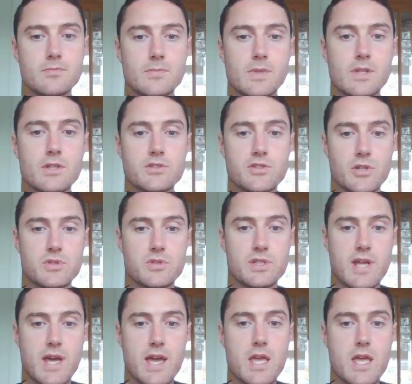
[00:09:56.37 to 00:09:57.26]
So
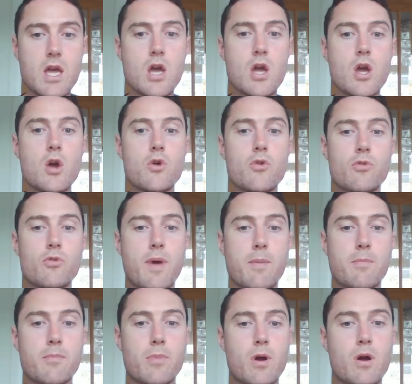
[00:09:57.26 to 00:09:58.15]
today,
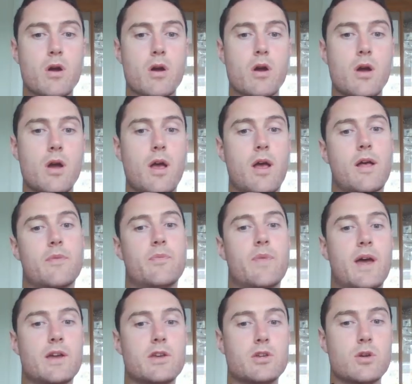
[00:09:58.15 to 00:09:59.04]
remember
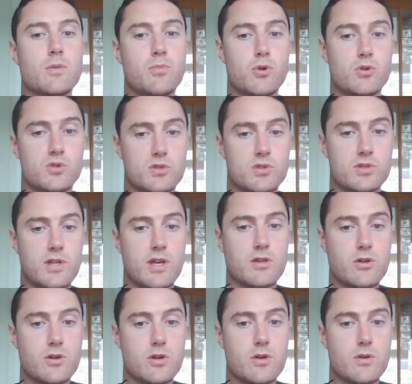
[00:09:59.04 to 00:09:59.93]
that your
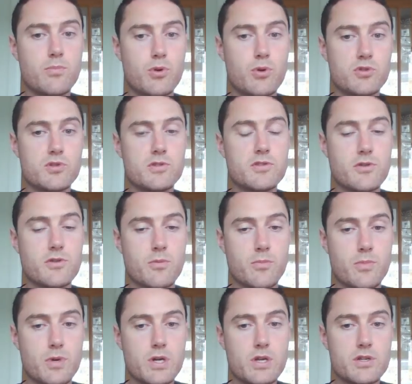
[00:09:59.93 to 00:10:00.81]
puzzles are
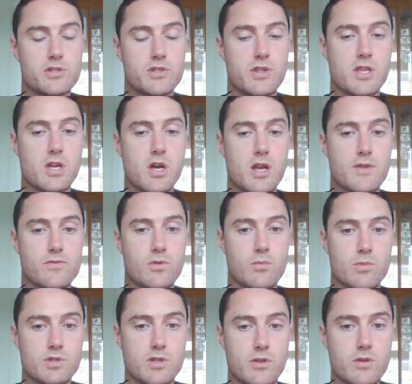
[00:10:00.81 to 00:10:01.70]
numbered, so they all have numbers
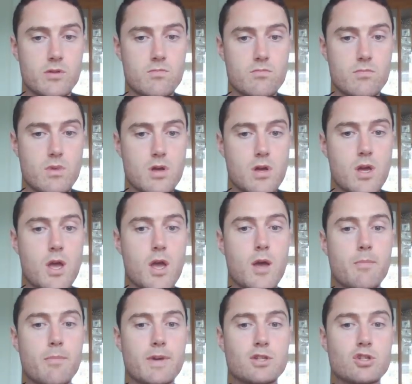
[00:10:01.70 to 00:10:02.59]
on them.
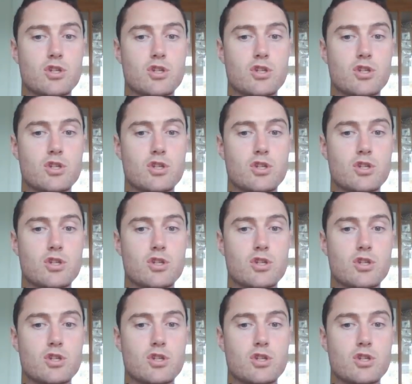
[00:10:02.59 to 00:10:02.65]
Make sure